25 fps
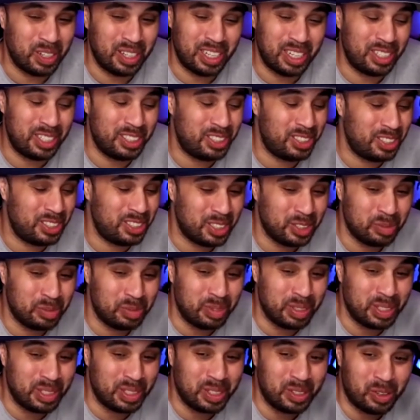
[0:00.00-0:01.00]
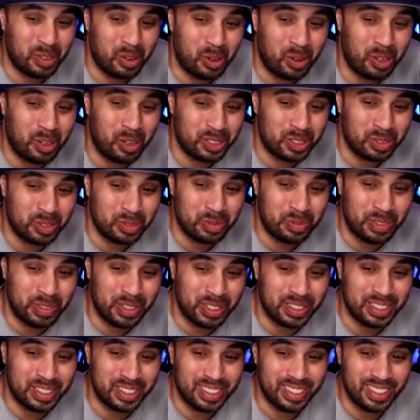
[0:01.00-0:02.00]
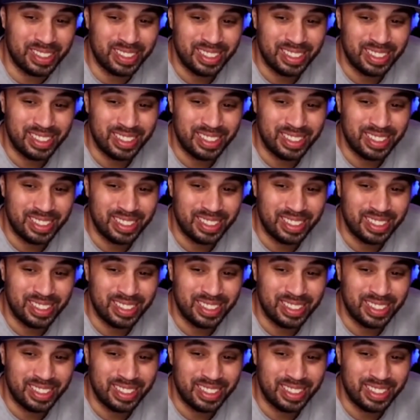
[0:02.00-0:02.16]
that should have been an awesome feeling.